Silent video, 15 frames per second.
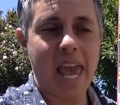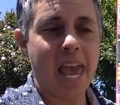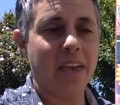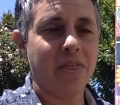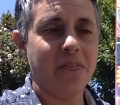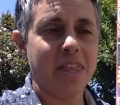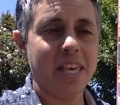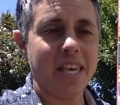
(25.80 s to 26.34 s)

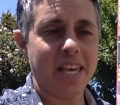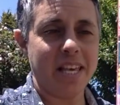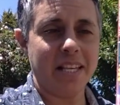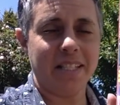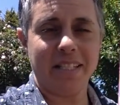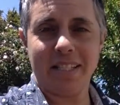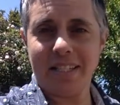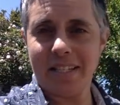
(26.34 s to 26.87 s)
And
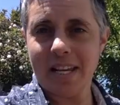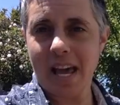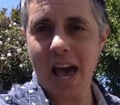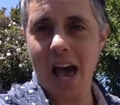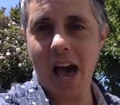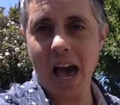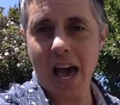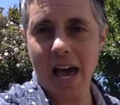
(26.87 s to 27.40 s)
this
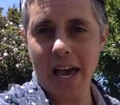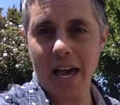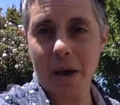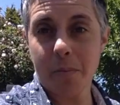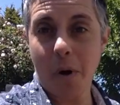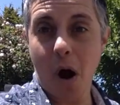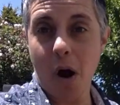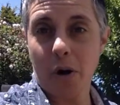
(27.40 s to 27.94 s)
I
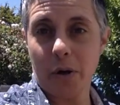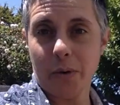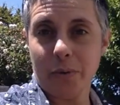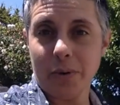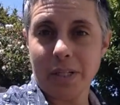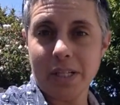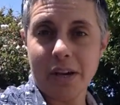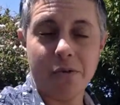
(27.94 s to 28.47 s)

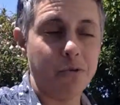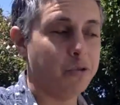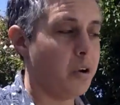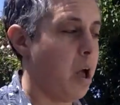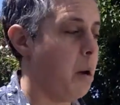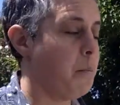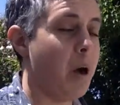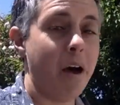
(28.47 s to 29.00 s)
borrowed
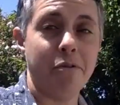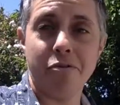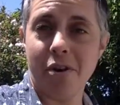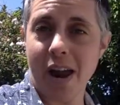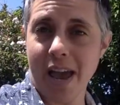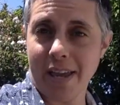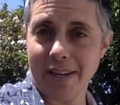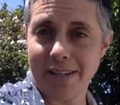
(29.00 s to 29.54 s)
from a
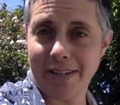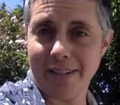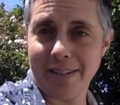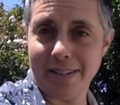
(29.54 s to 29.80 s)
friend.